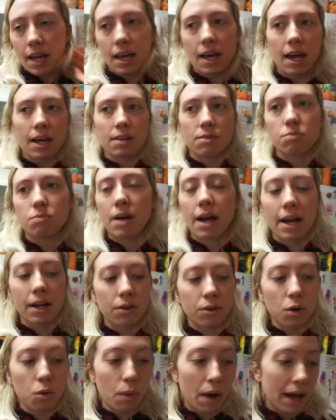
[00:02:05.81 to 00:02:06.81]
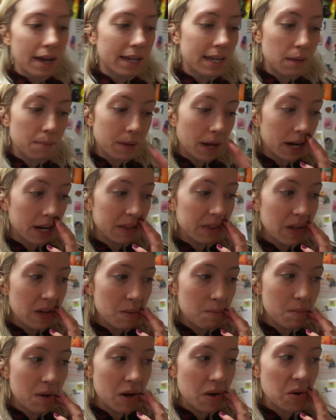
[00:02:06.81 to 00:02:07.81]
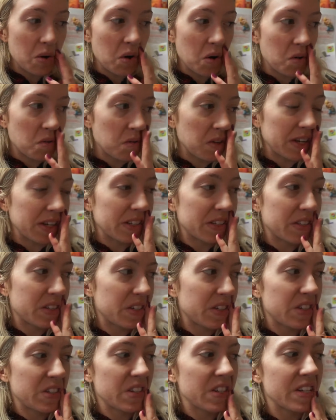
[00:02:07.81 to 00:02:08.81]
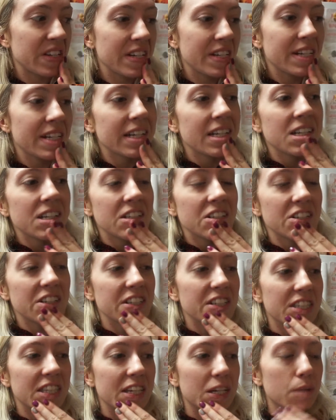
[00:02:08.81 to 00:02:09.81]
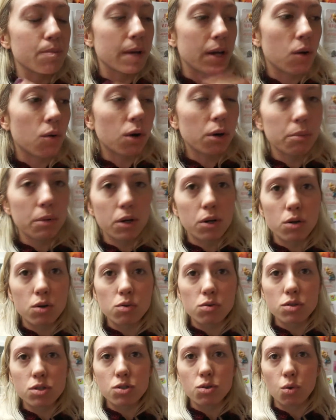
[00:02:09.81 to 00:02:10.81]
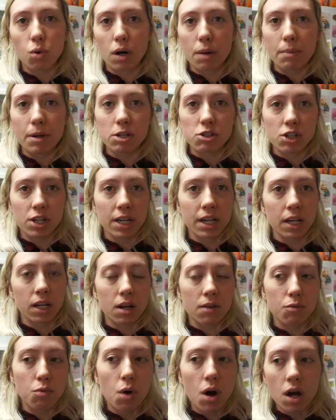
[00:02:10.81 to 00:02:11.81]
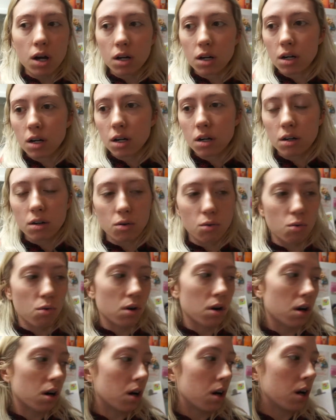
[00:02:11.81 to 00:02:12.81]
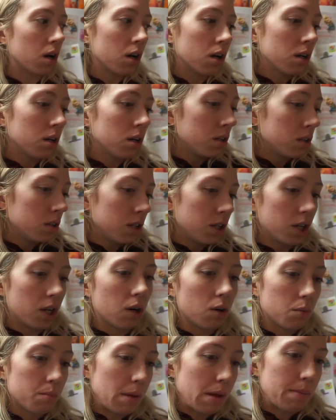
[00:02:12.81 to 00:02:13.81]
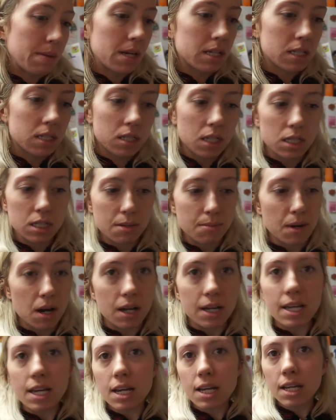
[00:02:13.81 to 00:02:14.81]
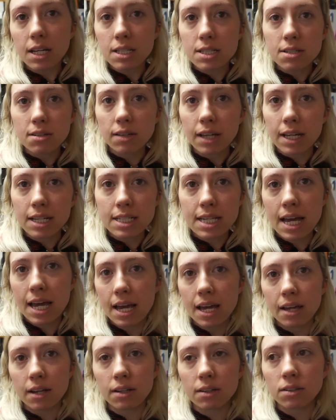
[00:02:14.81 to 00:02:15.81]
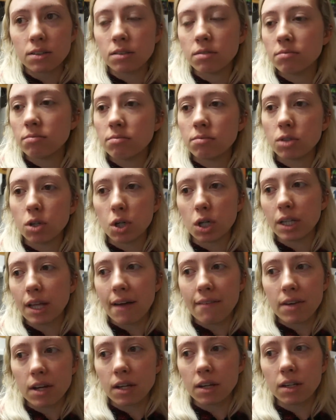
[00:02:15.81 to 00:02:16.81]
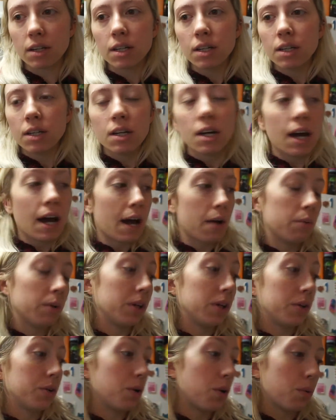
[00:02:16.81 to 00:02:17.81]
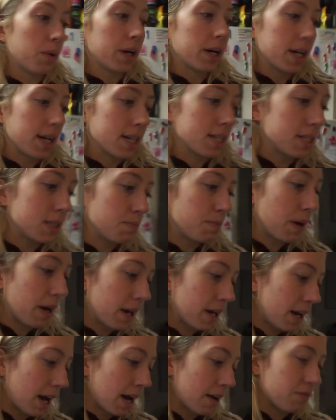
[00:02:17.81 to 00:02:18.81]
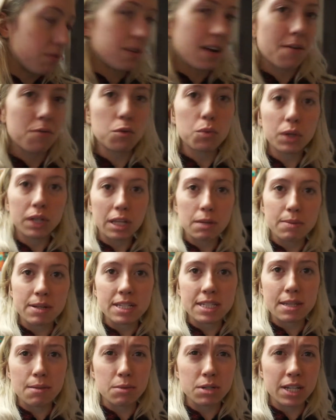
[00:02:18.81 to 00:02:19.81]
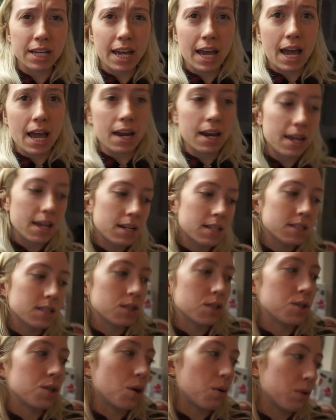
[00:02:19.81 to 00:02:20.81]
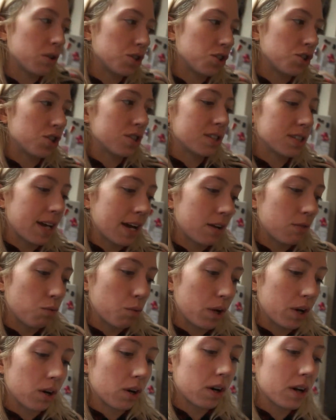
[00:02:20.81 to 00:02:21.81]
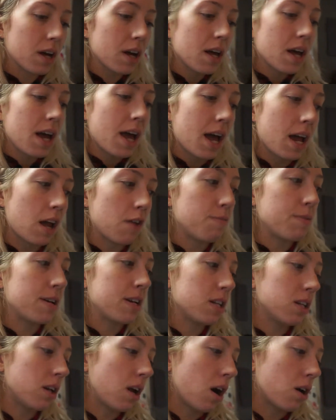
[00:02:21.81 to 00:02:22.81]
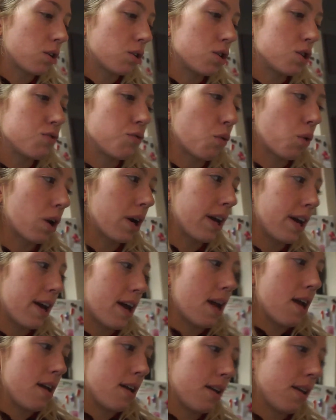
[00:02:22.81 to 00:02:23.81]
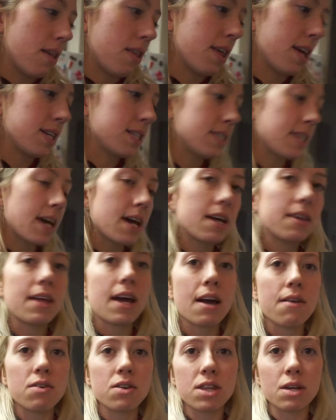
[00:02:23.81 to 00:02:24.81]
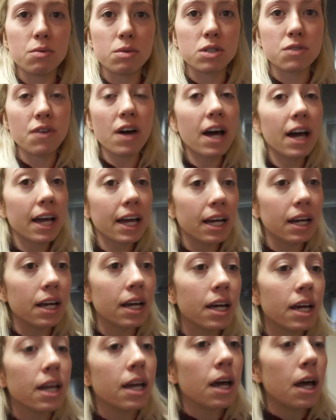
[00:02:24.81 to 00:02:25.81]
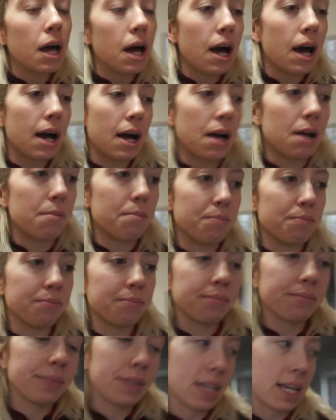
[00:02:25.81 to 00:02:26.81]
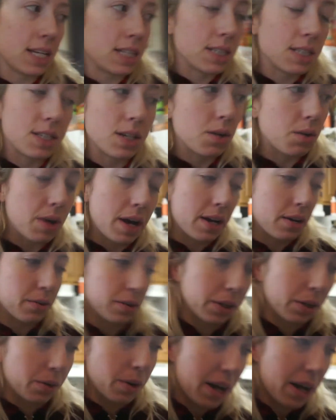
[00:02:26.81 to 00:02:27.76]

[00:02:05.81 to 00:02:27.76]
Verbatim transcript: I, I don't know why I keep getting them. I don't know if it's just like my hormones or I'm not drinking enough water or, you know, maybe it's because I'm not eating until like 10 or 11. I really don't know what it is, but I've never really been someone to get headaches, so it's just kind of weird. And I've been to the doctors for it, and they said that everything was fine. Um, and so I don't know.